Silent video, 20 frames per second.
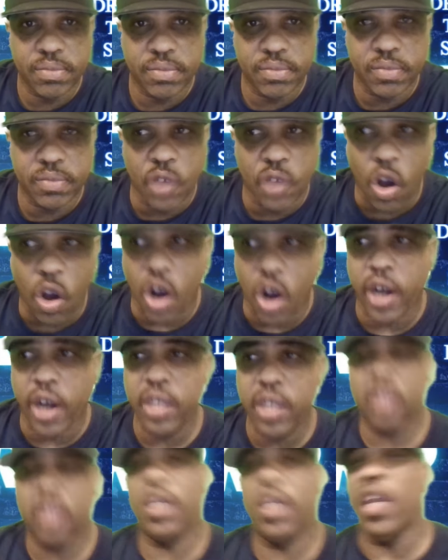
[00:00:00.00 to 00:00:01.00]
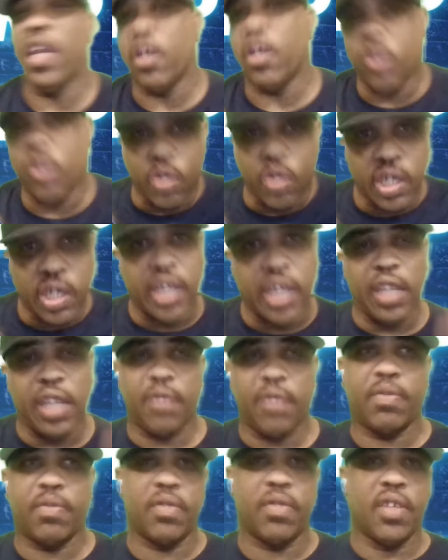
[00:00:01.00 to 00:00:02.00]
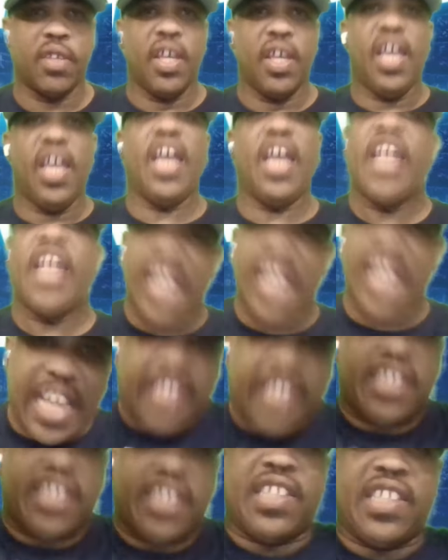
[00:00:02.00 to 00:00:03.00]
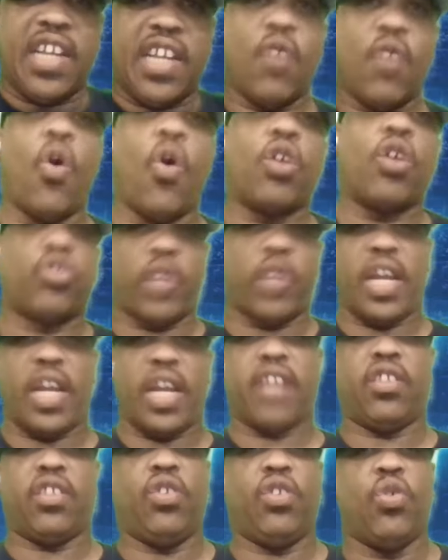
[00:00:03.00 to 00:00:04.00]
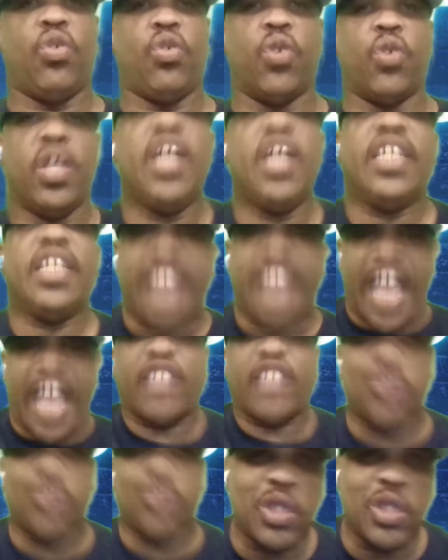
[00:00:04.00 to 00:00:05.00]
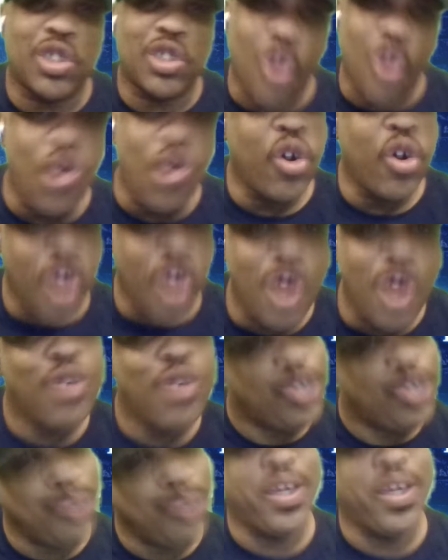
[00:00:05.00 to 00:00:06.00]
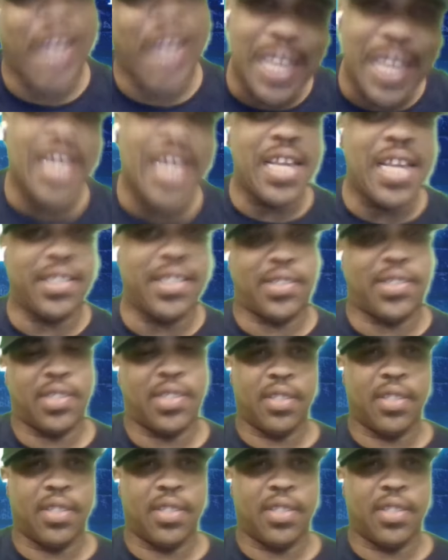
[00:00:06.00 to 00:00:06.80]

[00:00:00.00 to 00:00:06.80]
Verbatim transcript: All right, here you can leave and they let this nigga walk straight out the door. That's what's going on, you idiots.